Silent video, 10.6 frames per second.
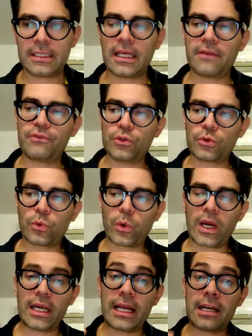that if you
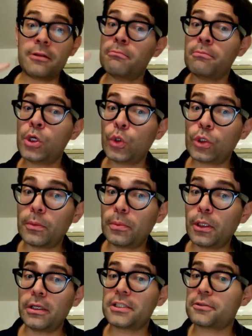create an
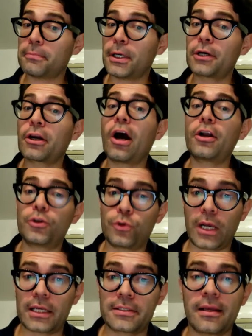immutable smart
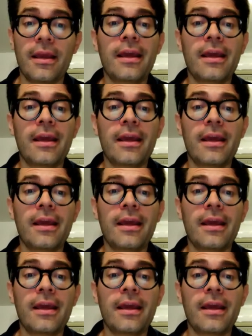contracts